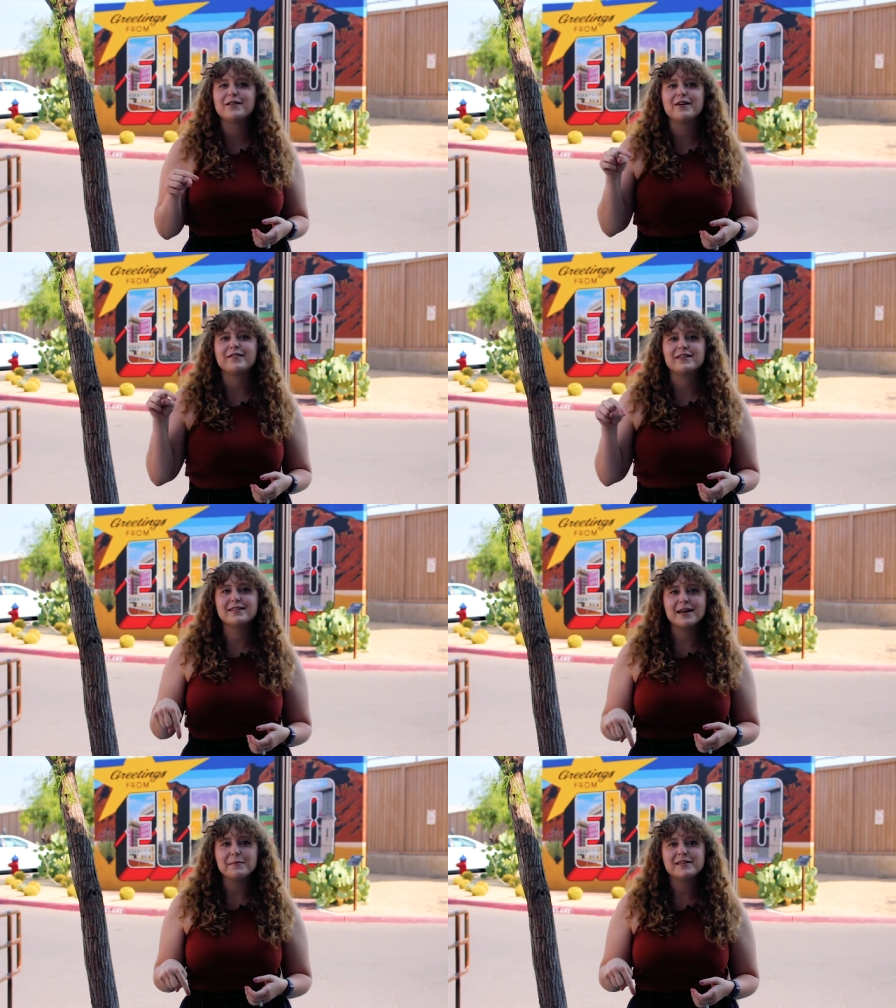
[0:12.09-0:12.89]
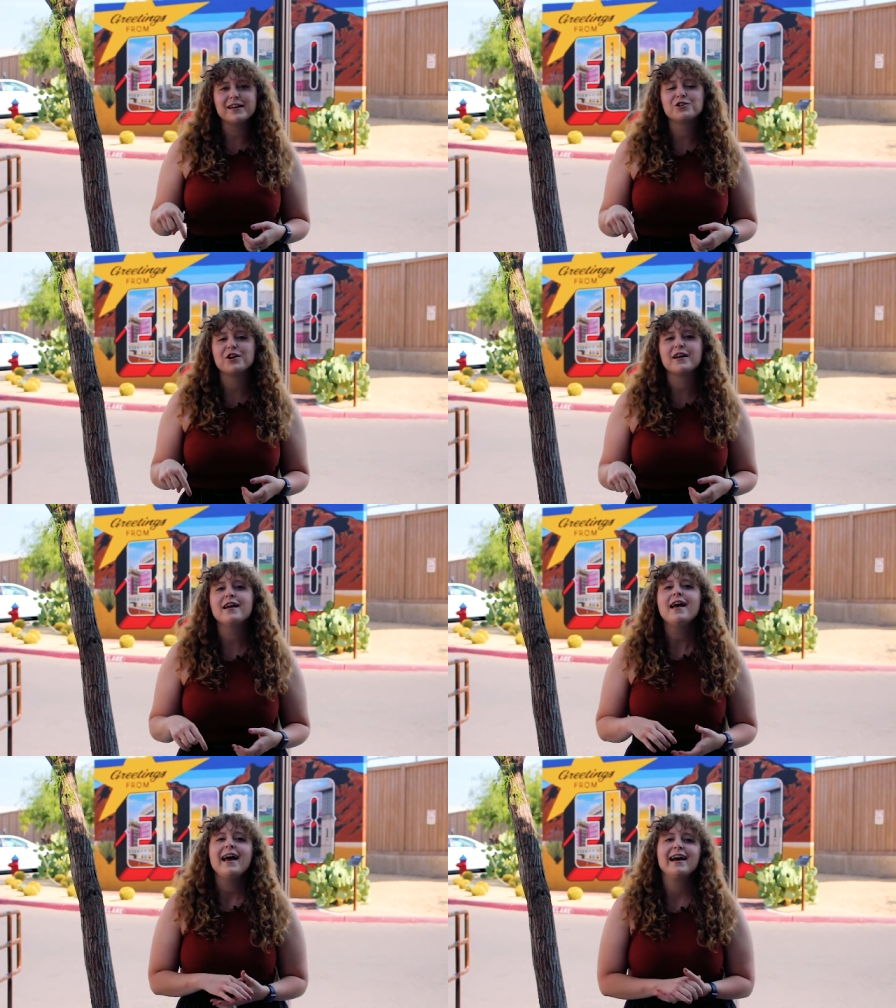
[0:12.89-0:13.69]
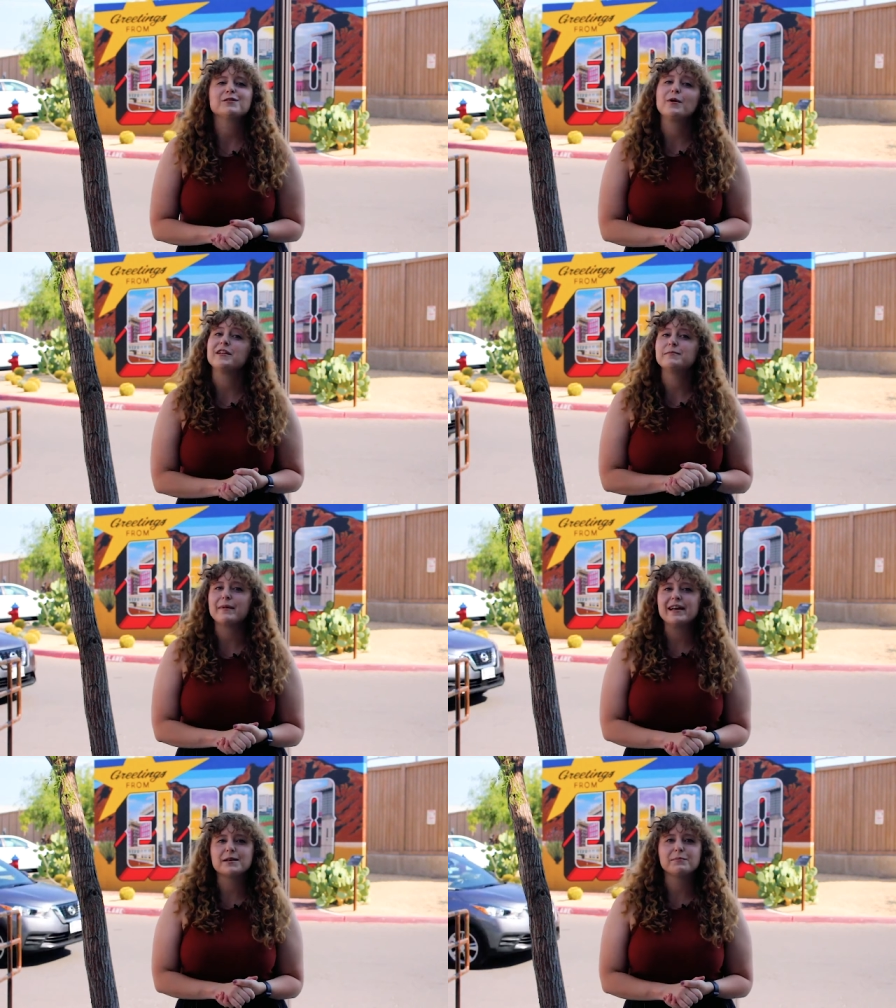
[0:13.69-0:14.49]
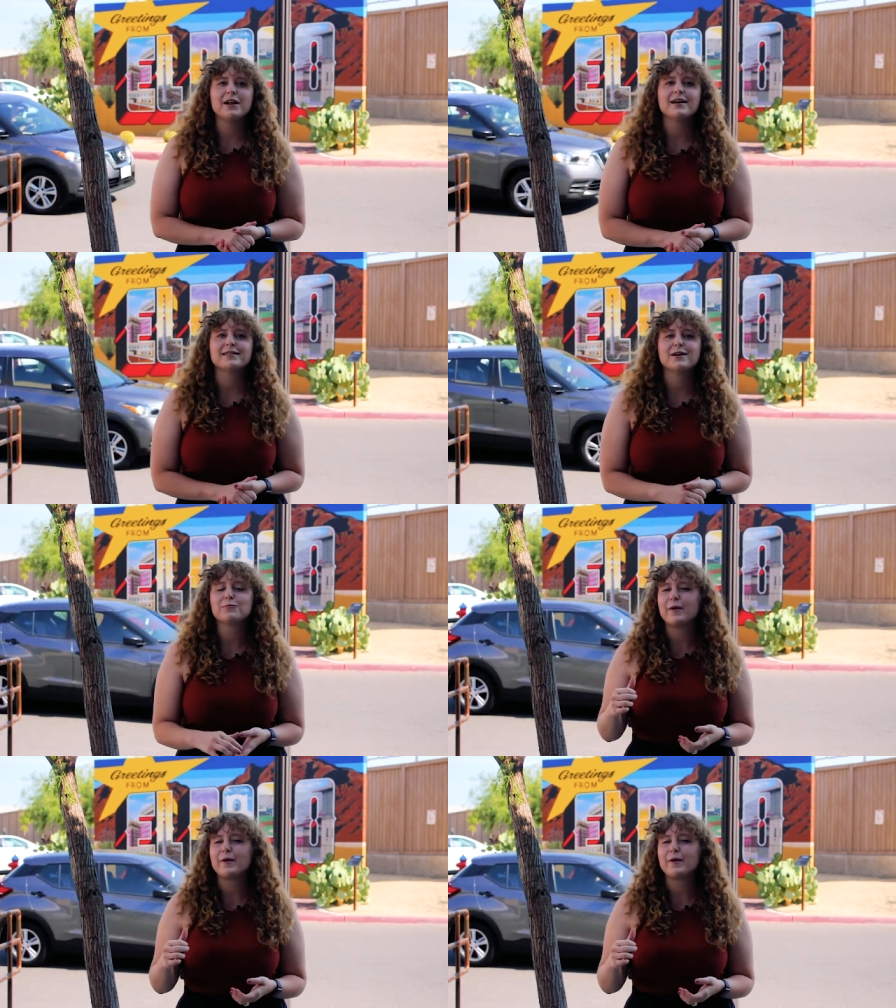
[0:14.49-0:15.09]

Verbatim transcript: They are at the substation as well as Mesa Plaza,